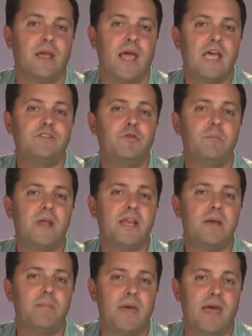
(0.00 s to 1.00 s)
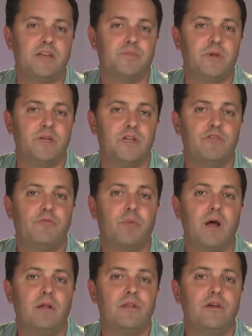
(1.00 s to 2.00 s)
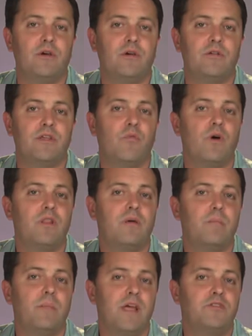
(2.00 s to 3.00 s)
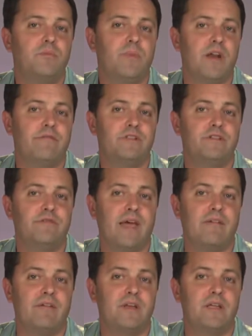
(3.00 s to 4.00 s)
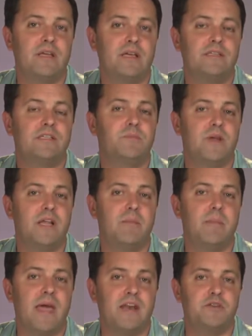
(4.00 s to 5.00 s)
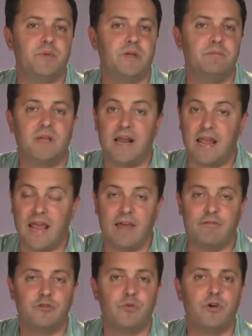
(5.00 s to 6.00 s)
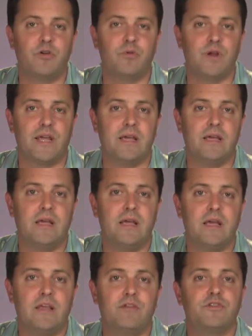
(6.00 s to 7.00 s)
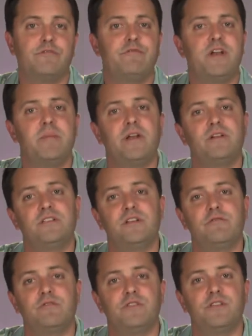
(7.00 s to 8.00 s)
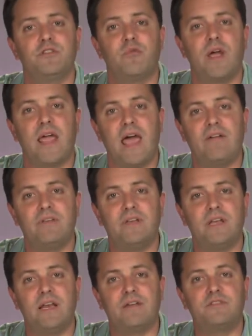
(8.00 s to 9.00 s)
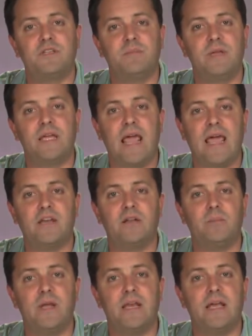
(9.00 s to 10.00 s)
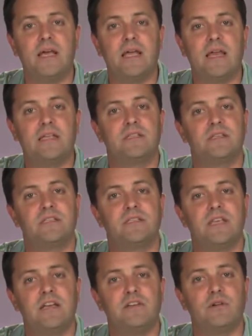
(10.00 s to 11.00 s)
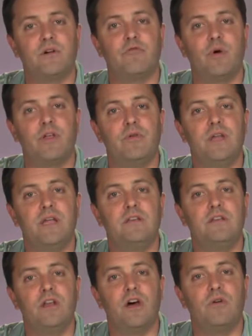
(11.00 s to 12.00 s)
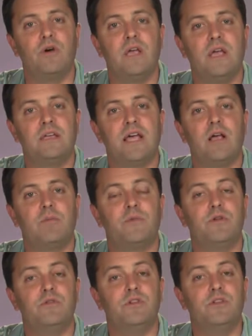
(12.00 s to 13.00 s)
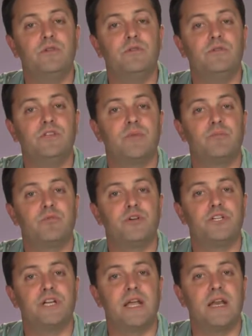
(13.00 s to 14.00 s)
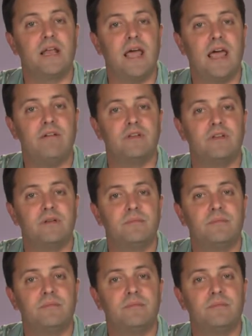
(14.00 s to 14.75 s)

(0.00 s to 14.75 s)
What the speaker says: As for media management, you've probably heard that one of the major benefits of Avid is its media management, and I have to agree. There's a fundamental difference in the way Avid and FCP handle media, and it's at the center of what you need to know to help you use and appreciate Avid.